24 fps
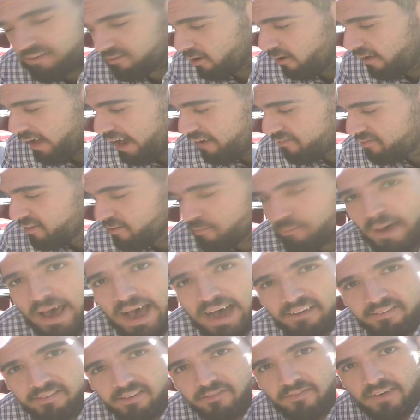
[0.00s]
all have the
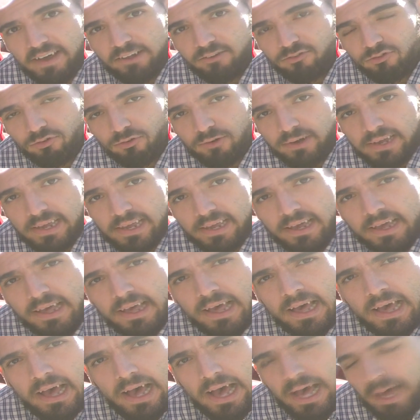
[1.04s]
passive entry,
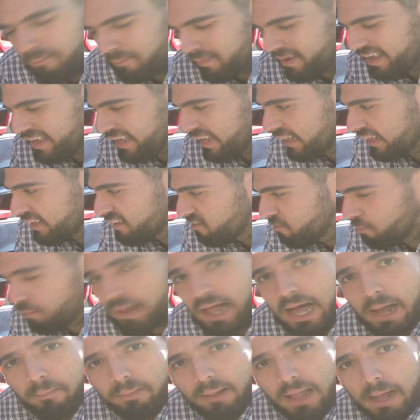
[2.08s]
um, keyless,
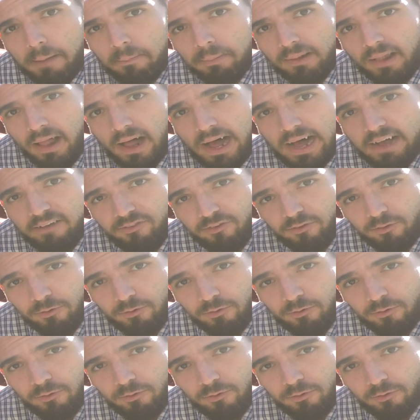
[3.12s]
blah, blah, blah. So